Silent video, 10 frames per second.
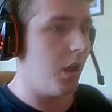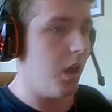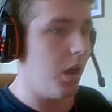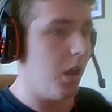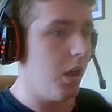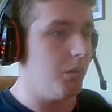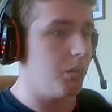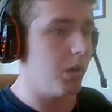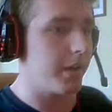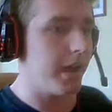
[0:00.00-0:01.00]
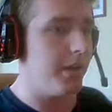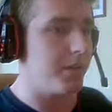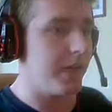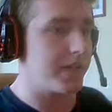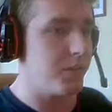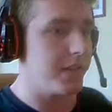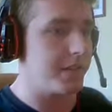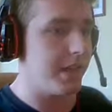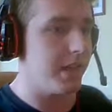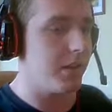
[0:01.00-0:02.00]
Uh, oh, okay, that's
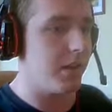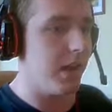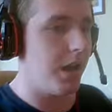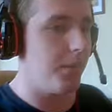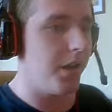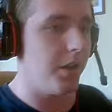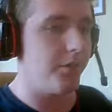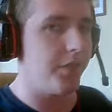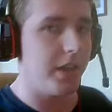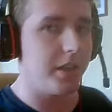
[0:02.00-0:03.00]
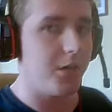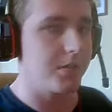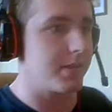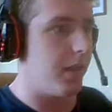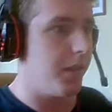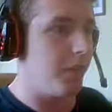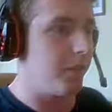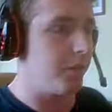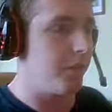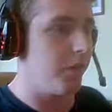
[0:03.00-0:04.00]
missing. I, I don't think that was like that
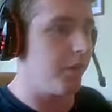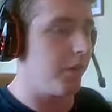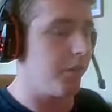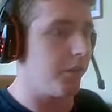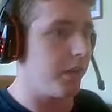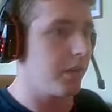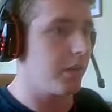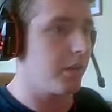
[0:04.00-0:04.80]
before, I don't think.